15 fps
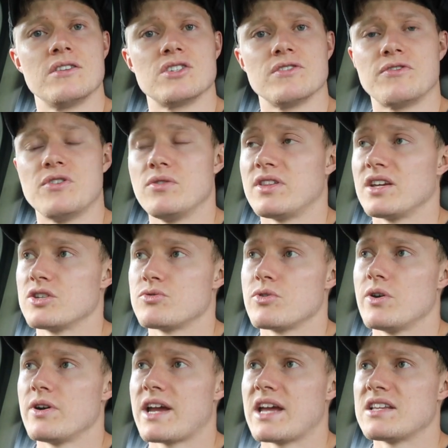There's a few things we've
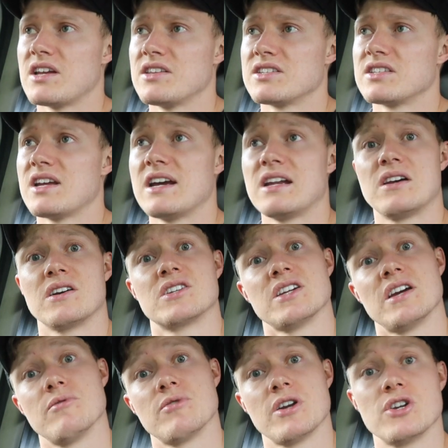got to get done today. Like I
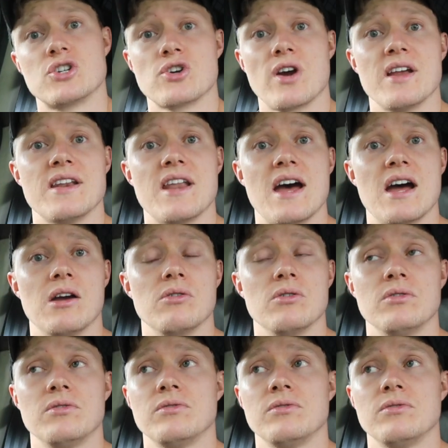say, we're going to train now,